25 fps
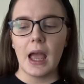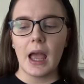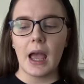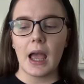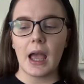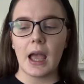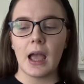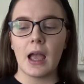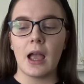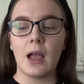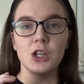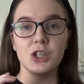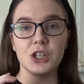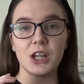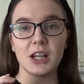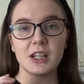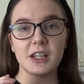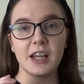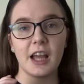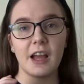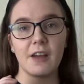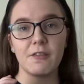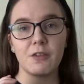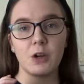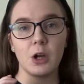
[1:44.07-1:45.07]
She had
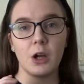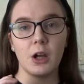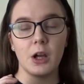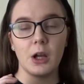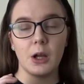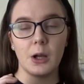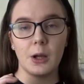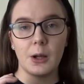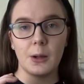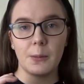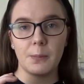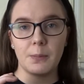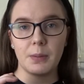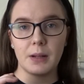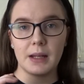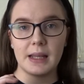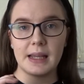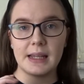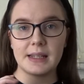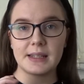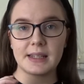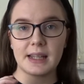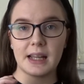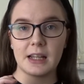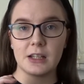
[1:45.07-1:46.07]
to have a
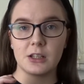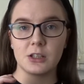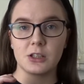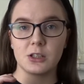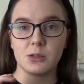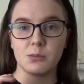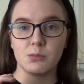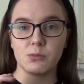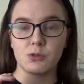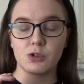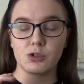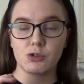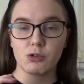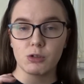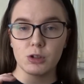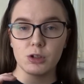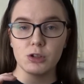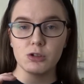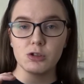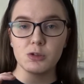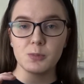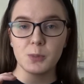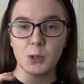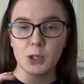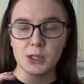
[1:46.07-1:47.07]
plate and some
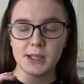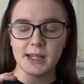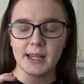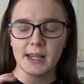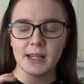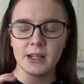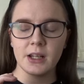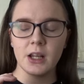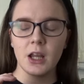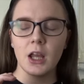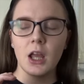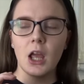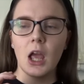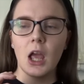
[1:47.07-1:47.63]
screws put in,